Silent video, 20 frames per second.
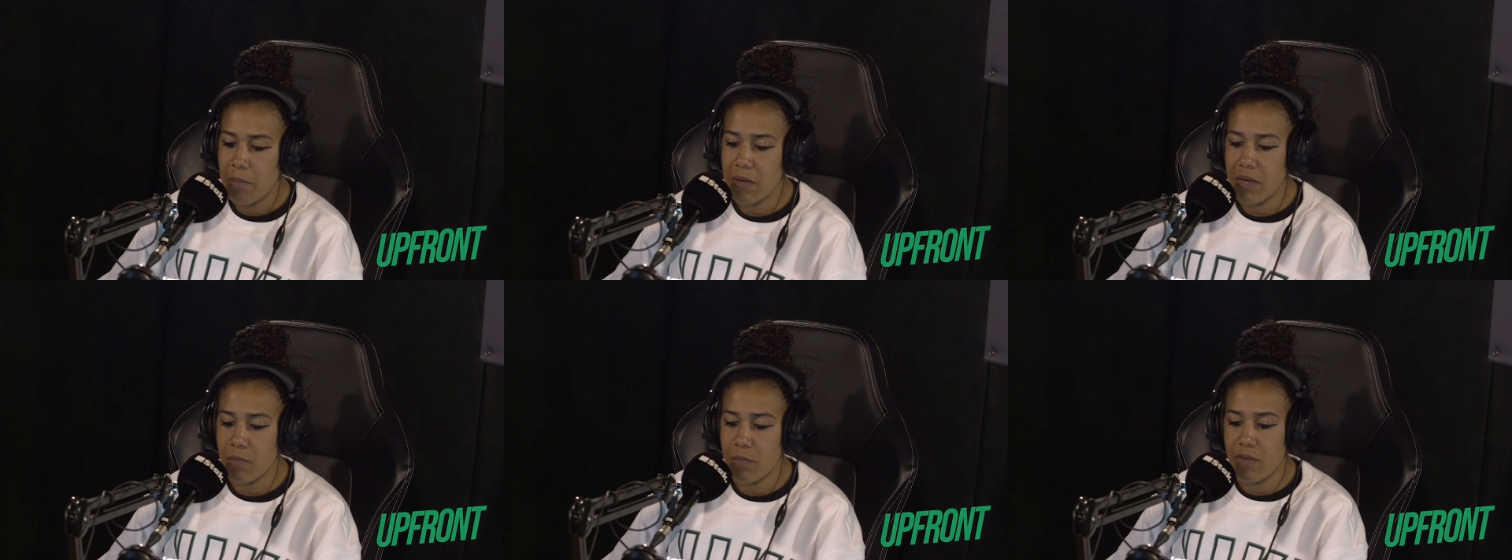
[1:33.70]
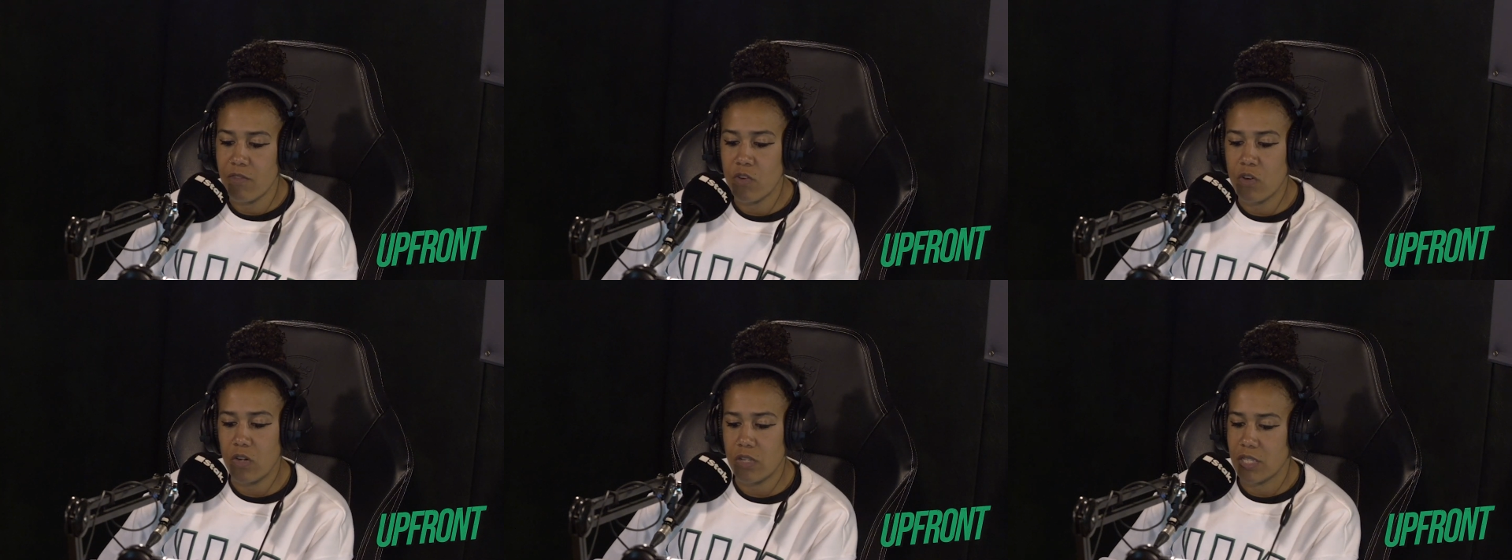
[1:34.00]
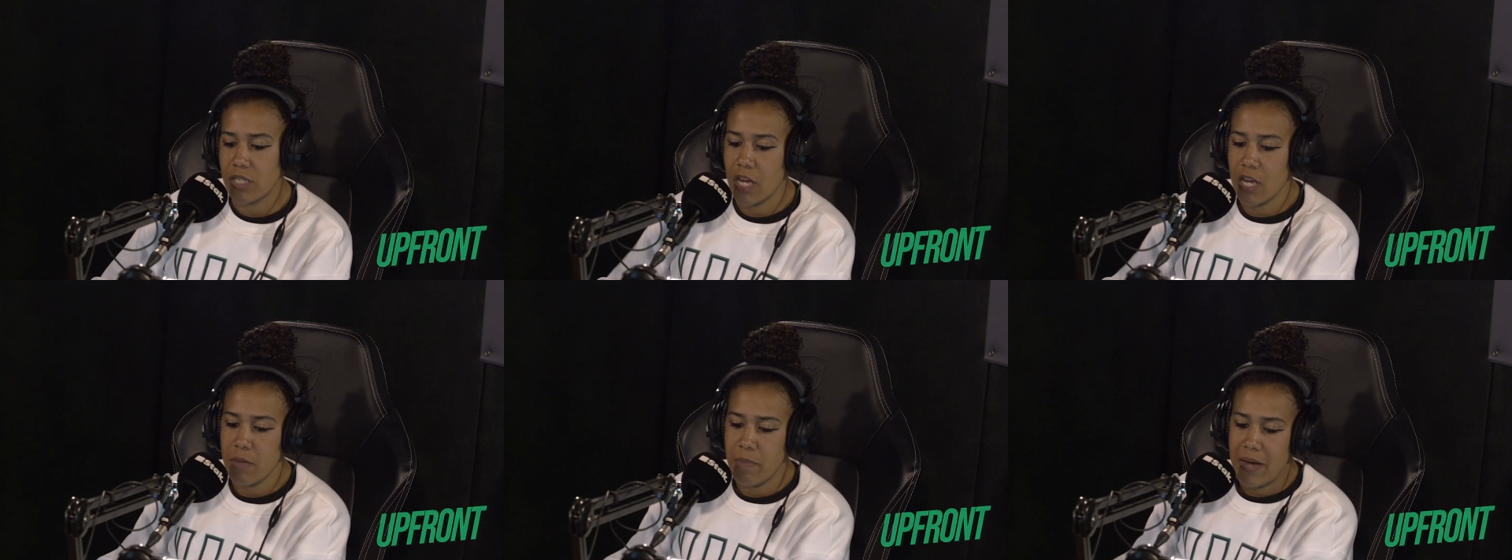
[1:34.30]
mean, we've got
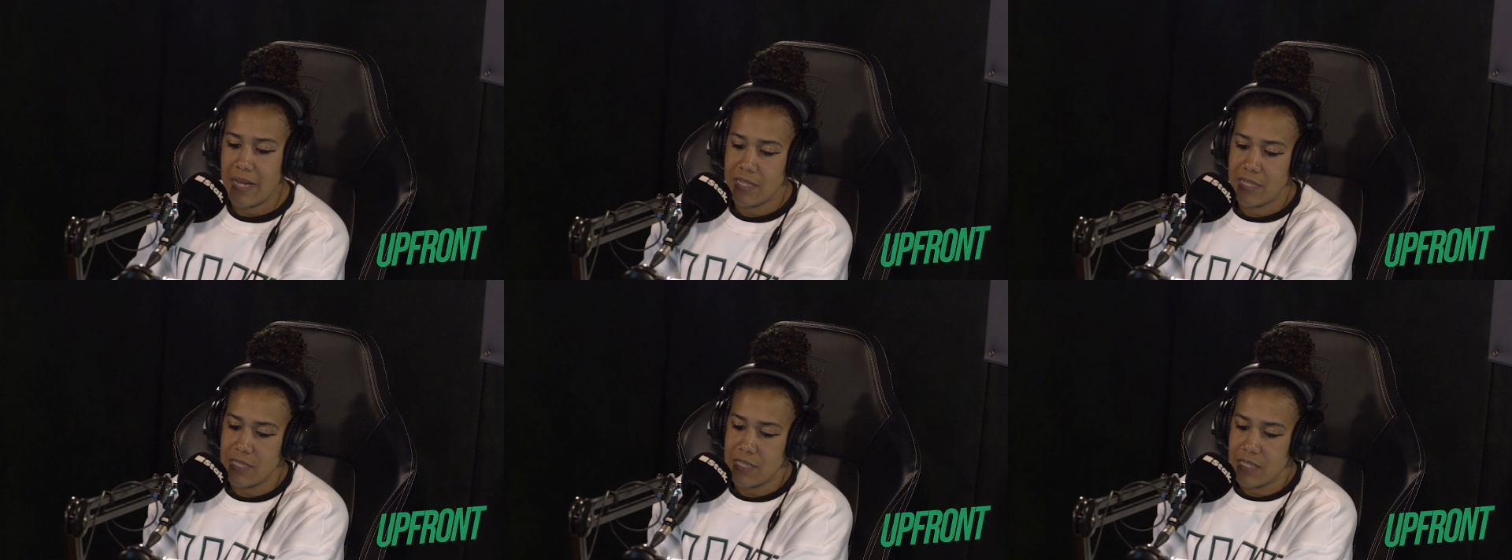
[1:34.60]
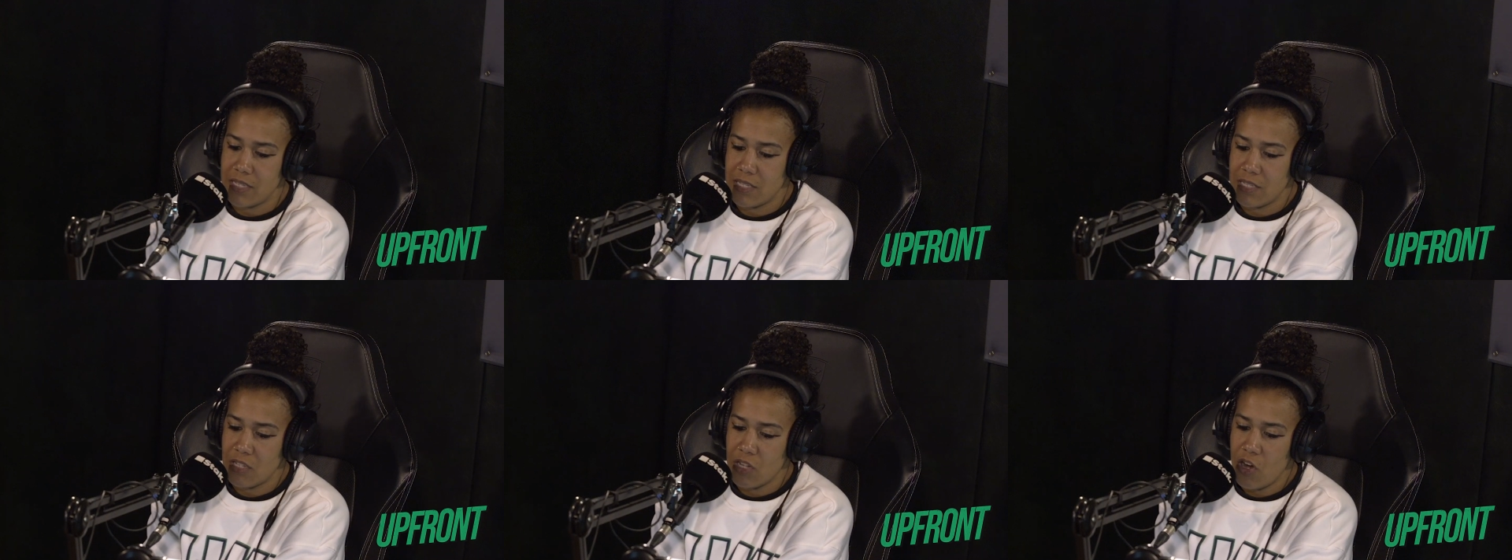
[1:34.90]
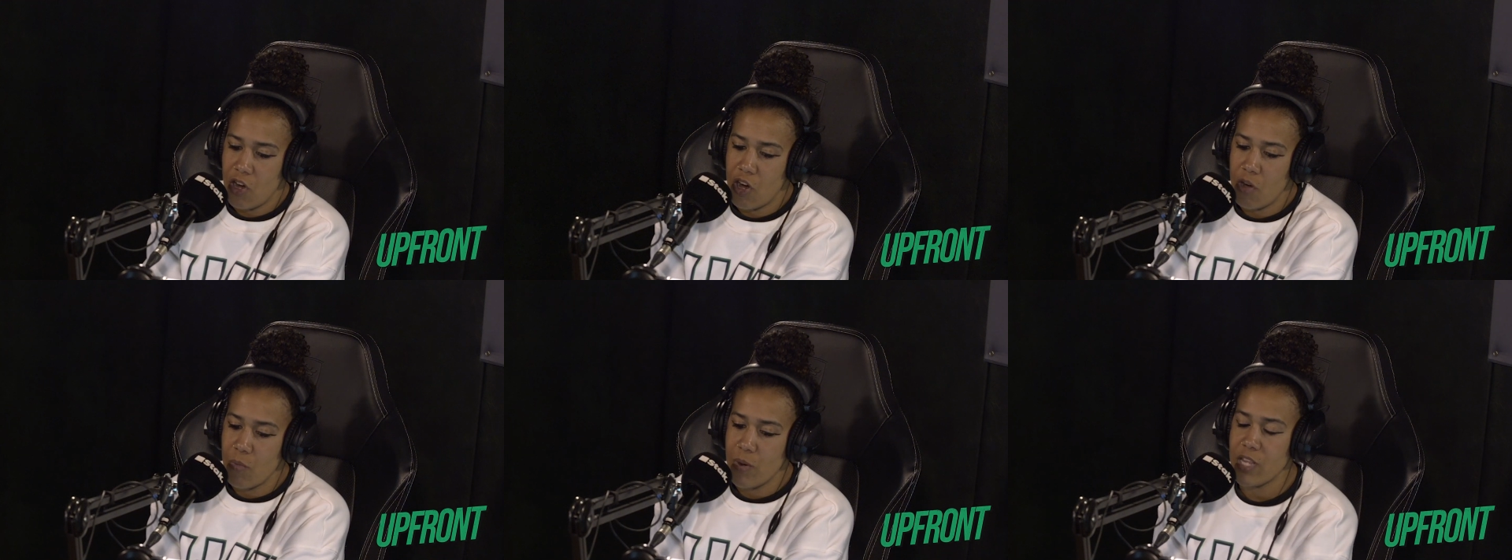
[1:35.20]
to go back to the
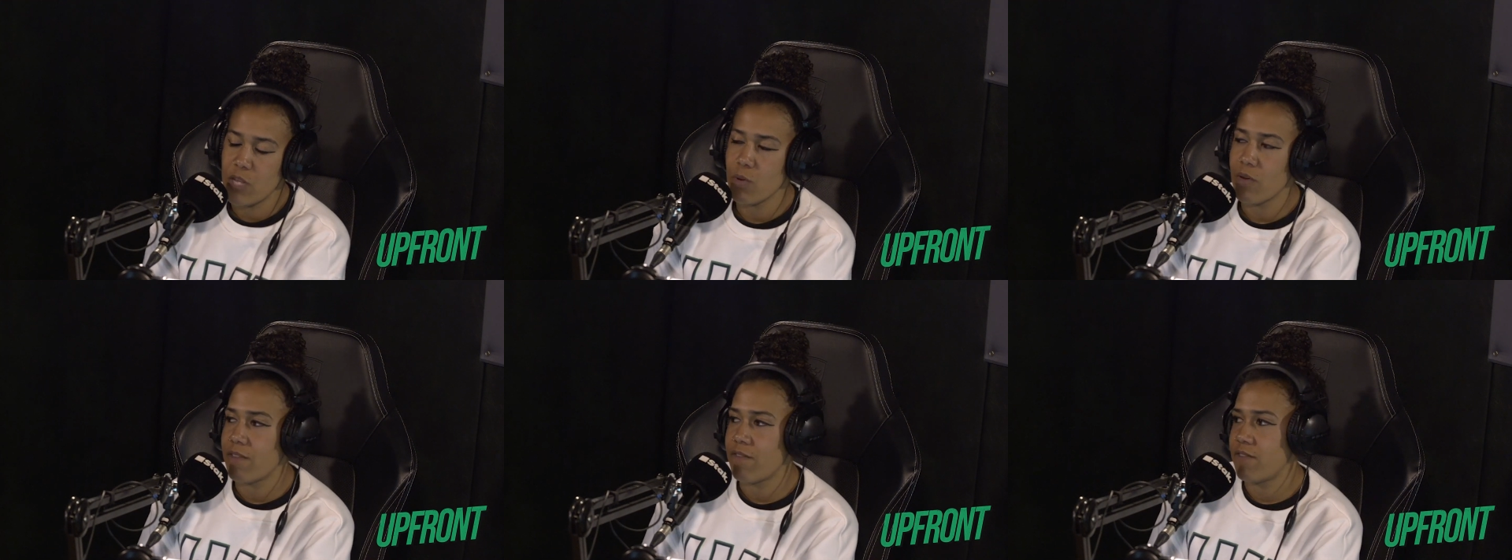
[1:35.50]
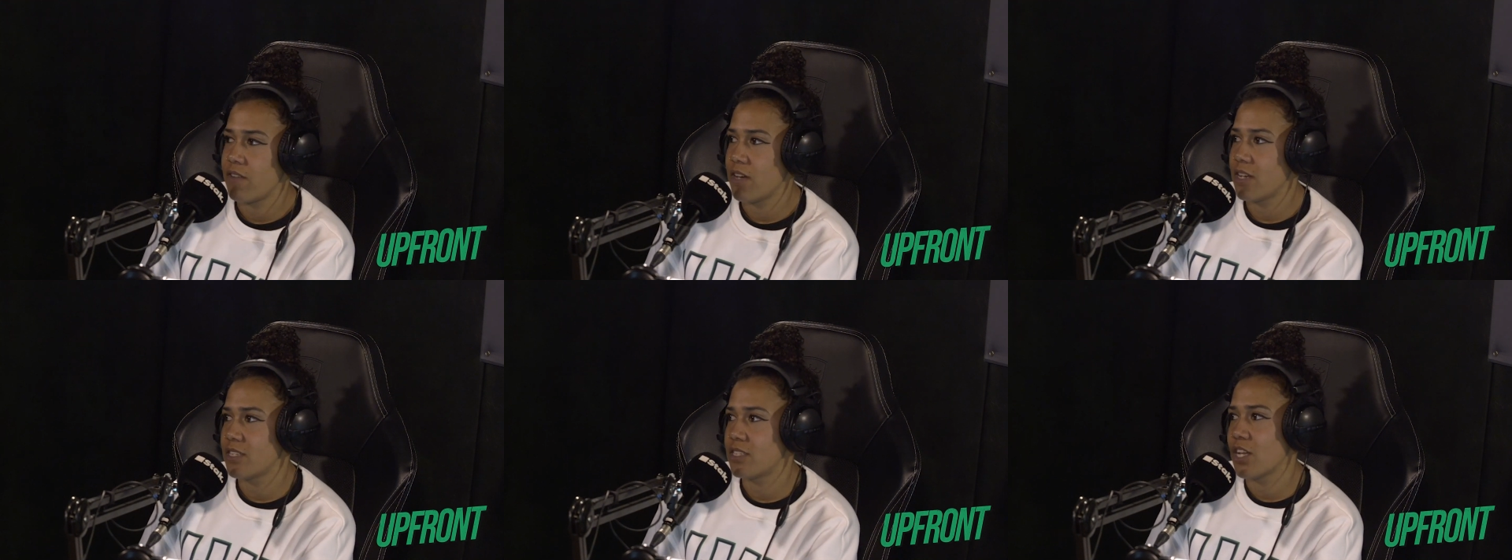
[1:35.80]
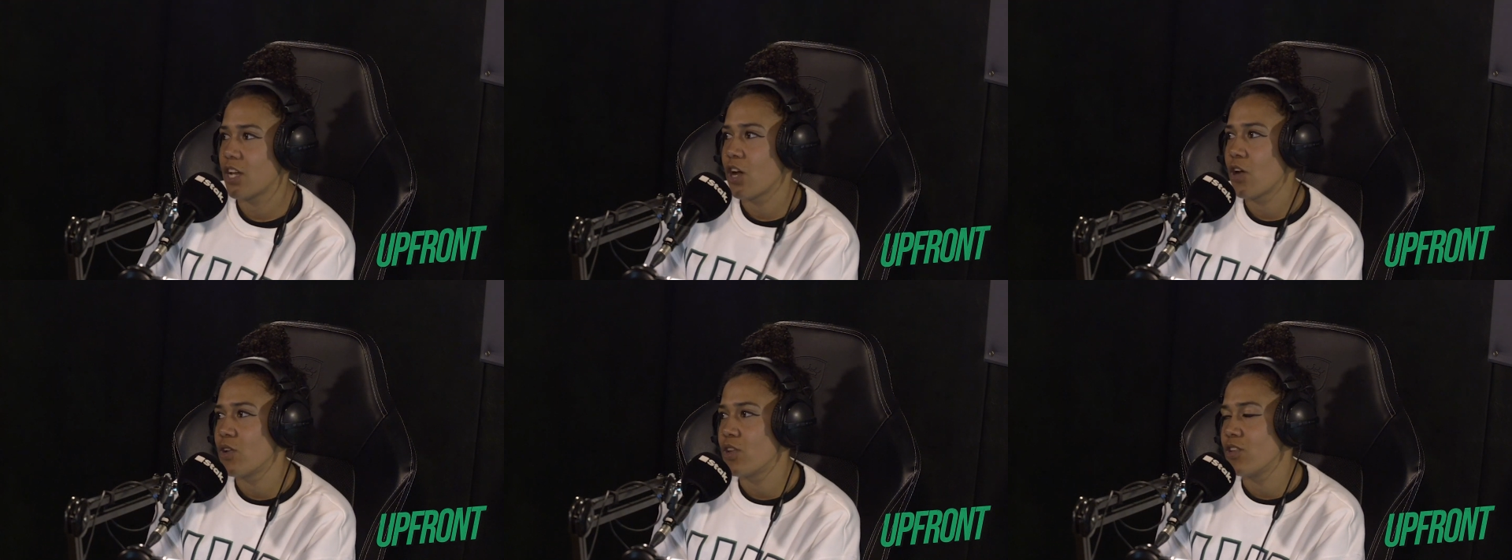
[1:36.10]
start when you were first
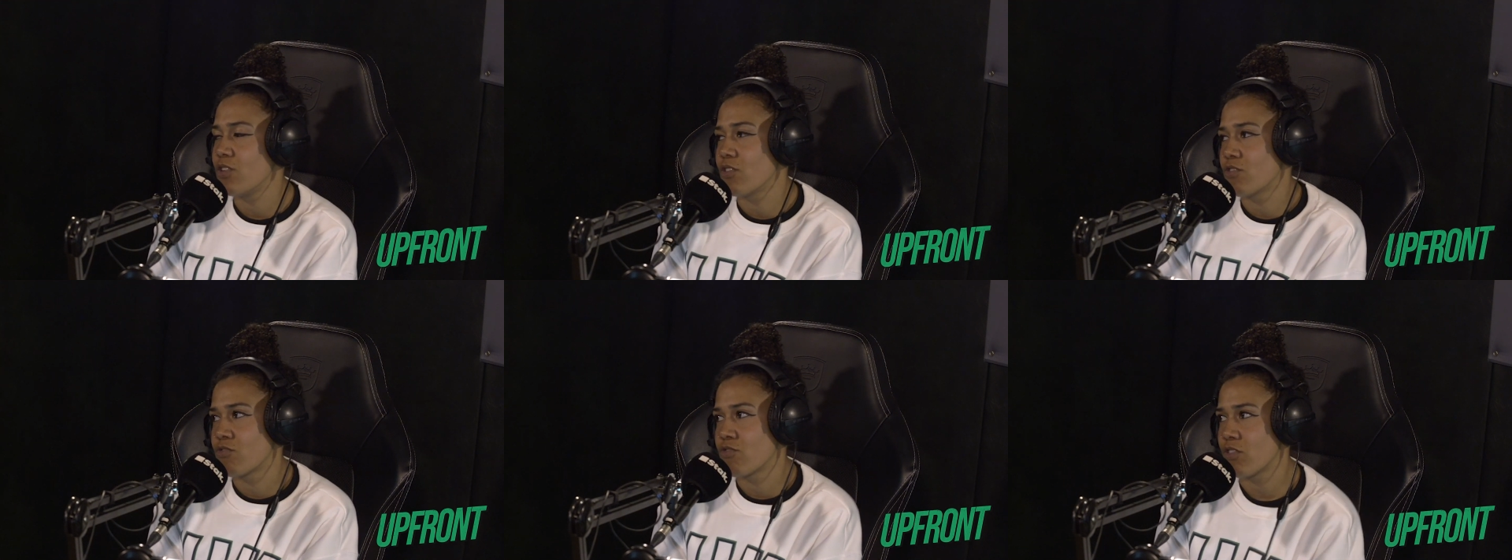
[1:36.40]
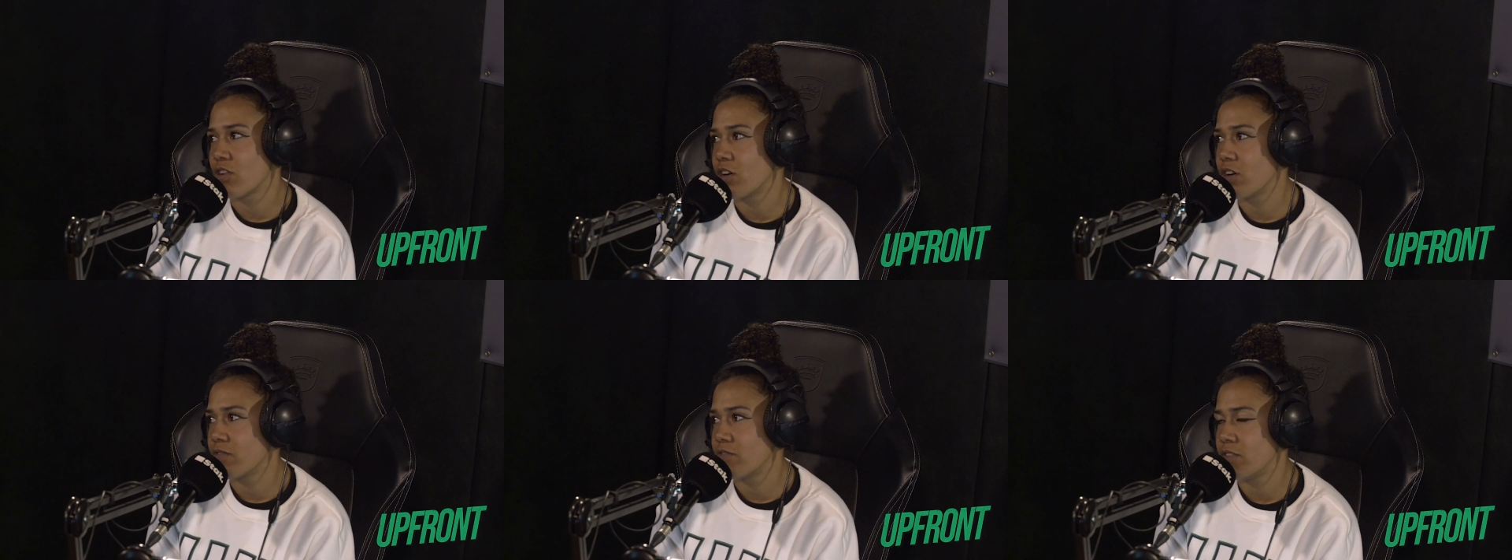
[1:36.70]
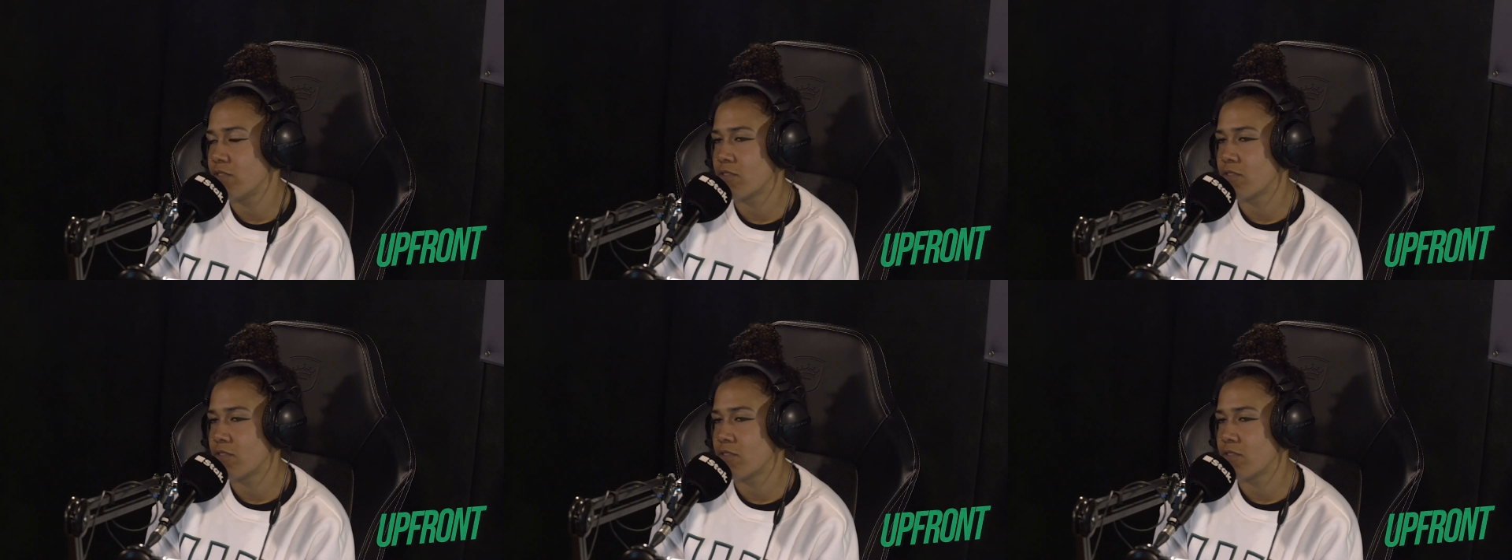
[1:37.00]
honing your craft.